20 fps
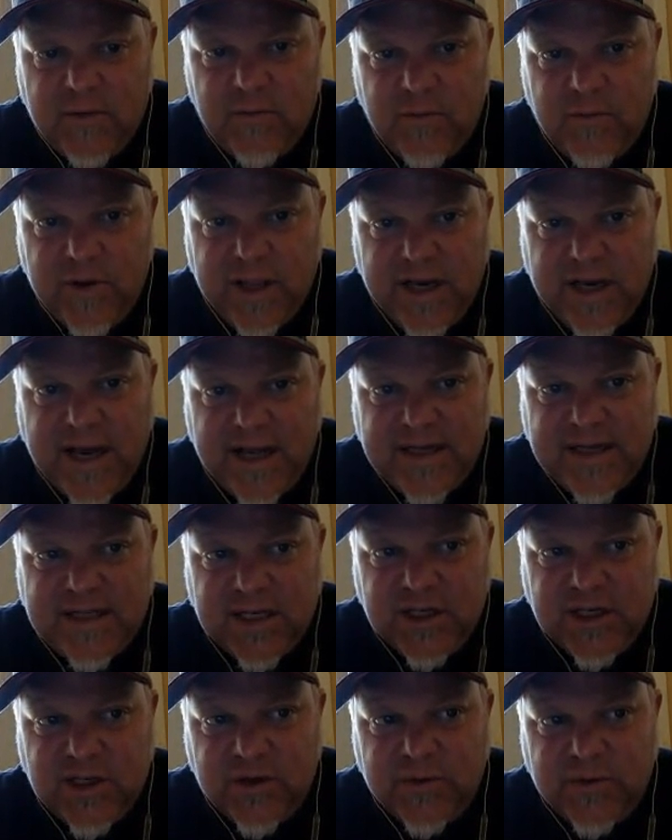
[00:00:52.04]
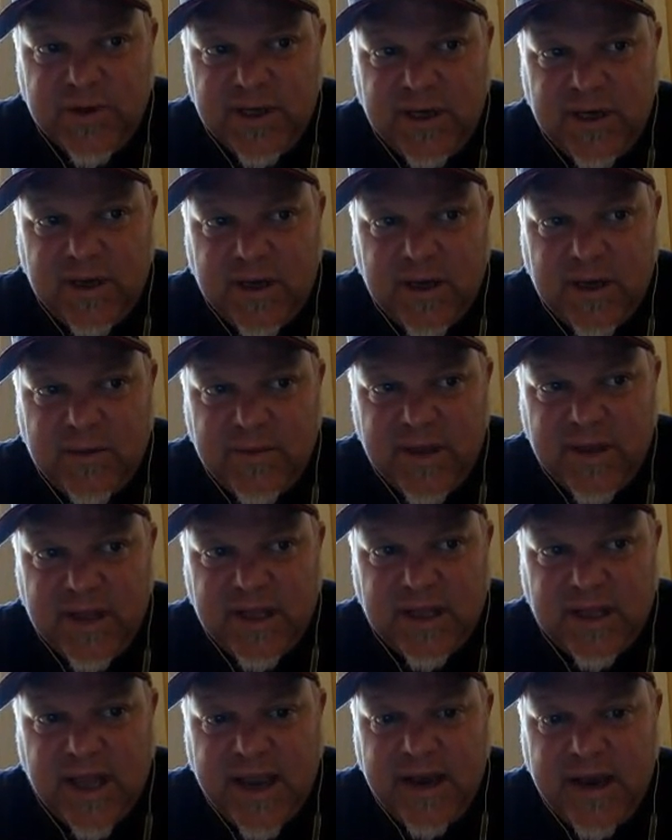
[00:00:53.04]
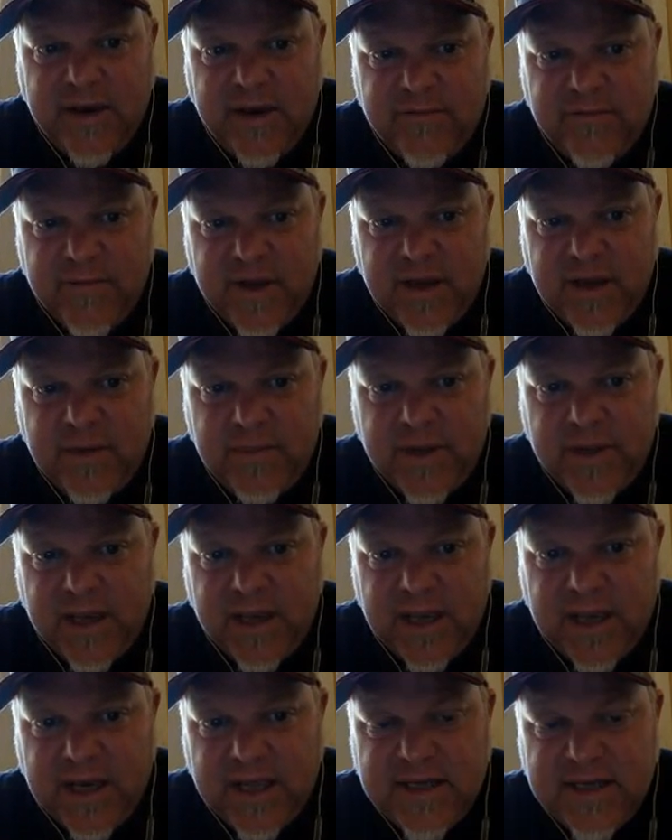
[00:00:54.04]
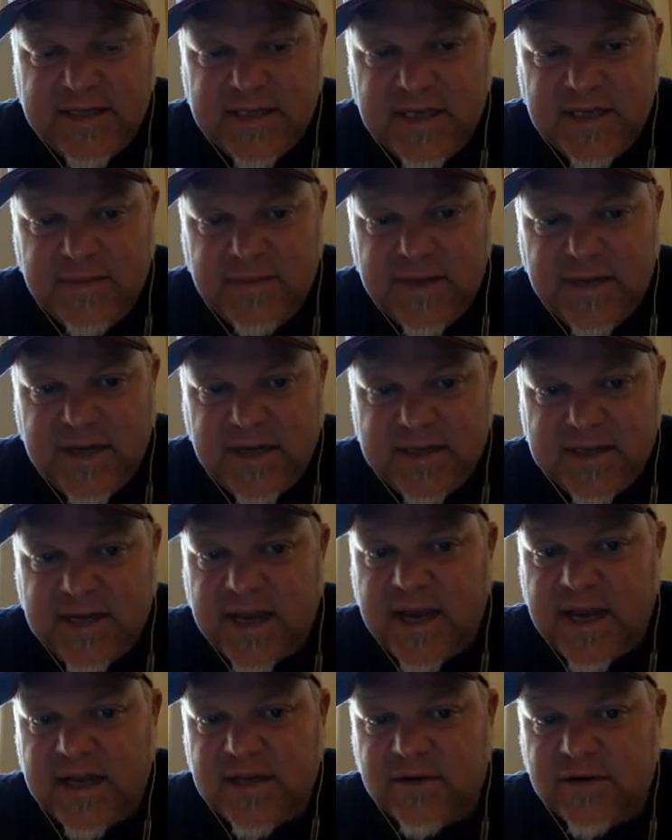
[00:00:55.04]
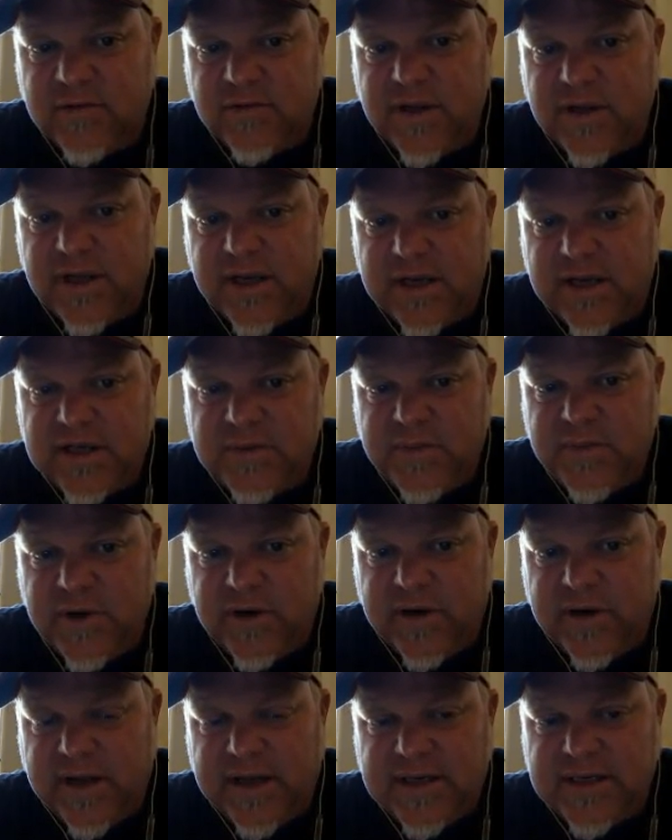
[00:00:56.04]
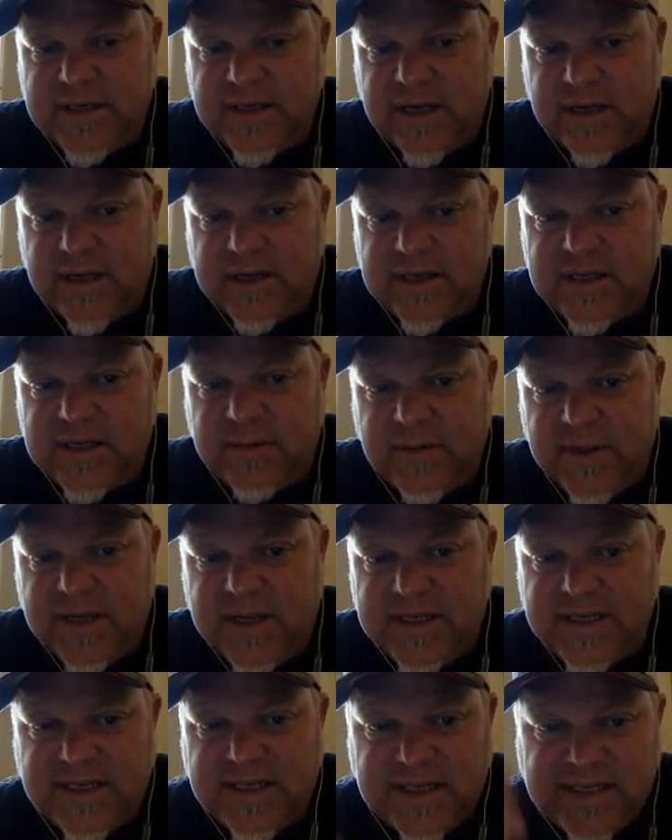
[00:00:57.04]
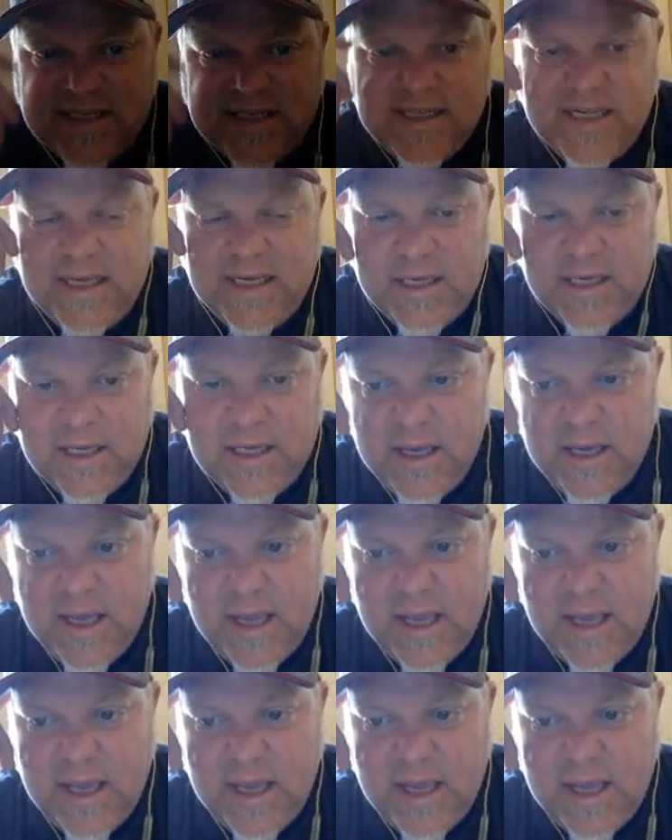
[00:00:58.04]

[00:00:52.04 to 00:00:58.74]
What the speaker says: really nice to do it in the light of me being at ISTE because I got to really experience some of these and to see